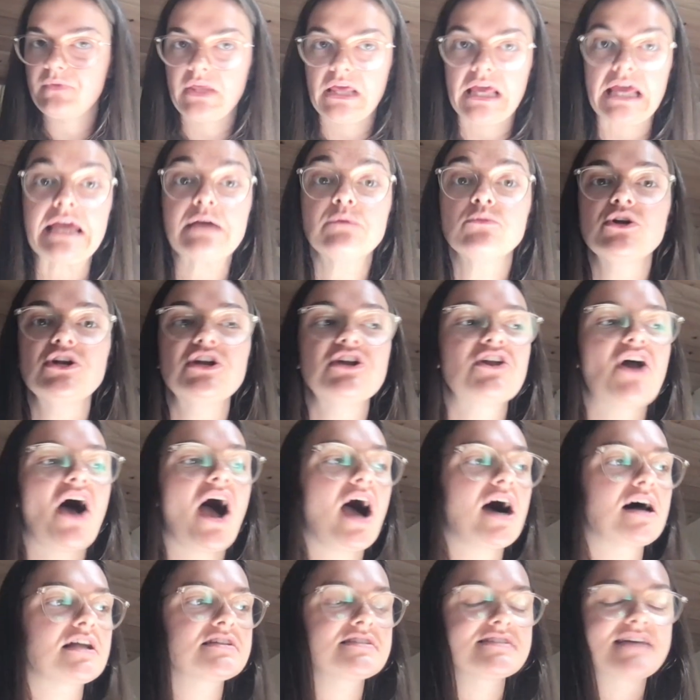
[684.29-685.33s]
he would
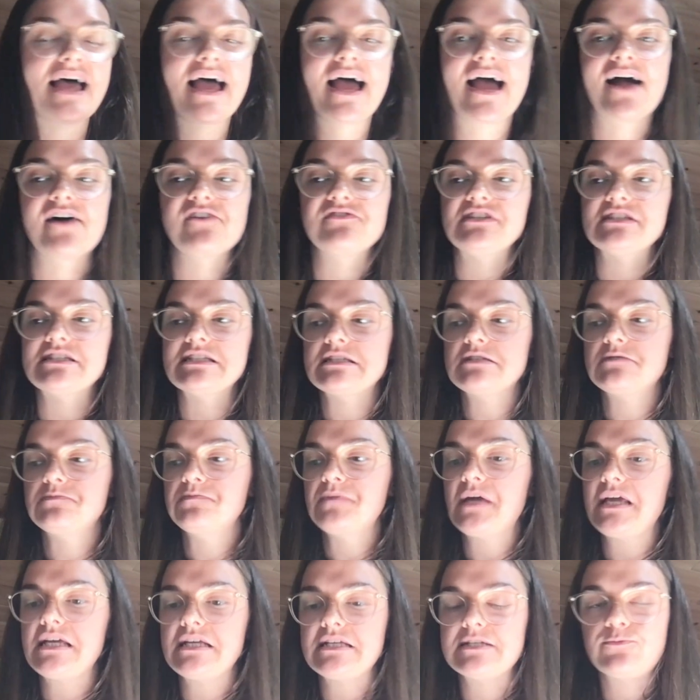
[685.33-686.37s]
not have the
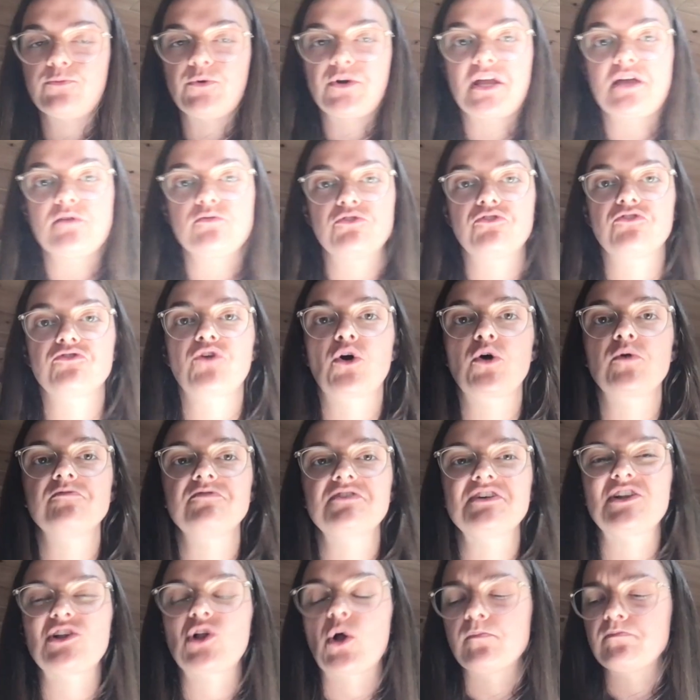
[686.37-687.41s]
space where he would
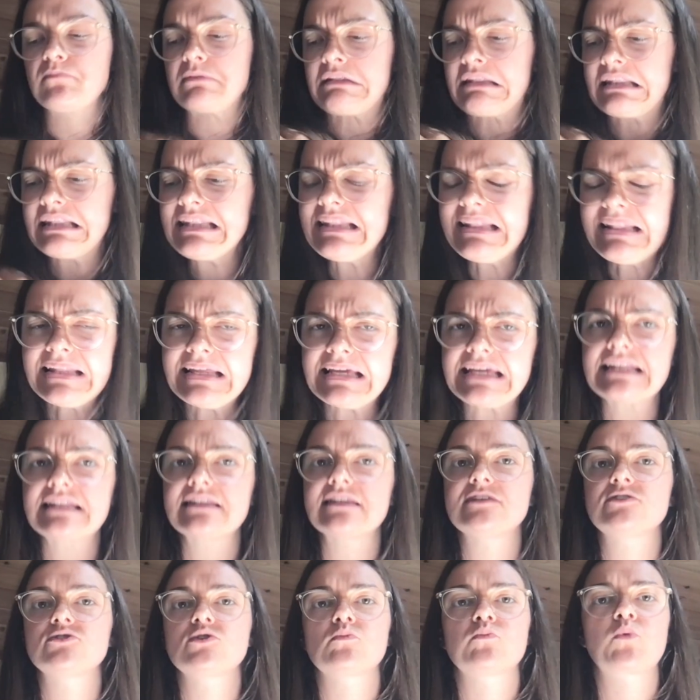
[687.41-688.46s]
feel
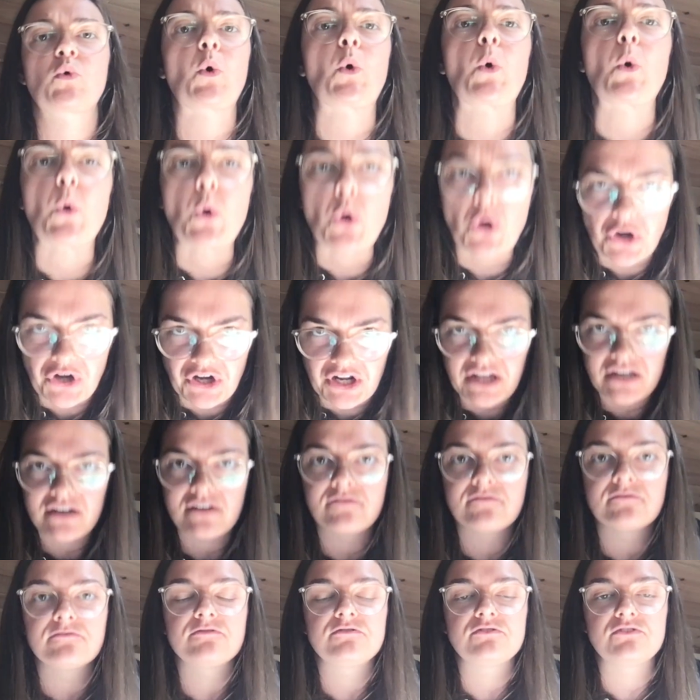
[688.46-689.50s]
completely supported
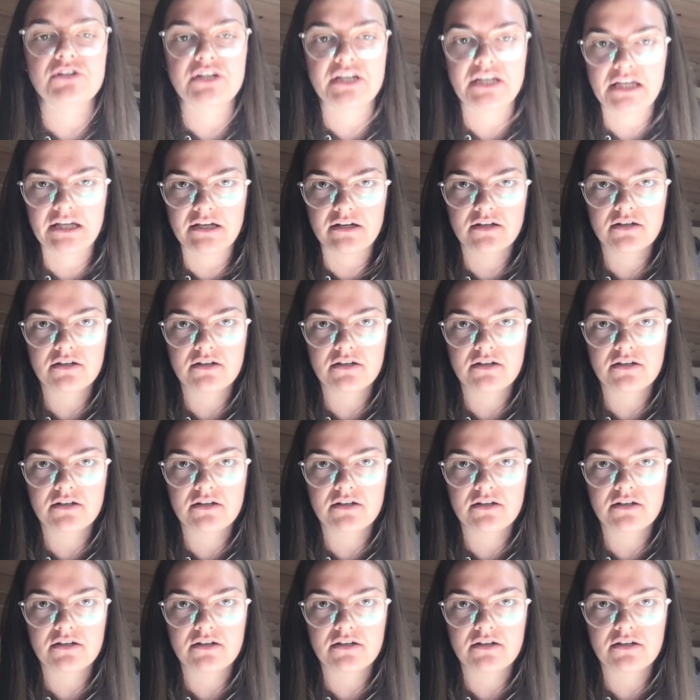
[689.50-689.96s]
and free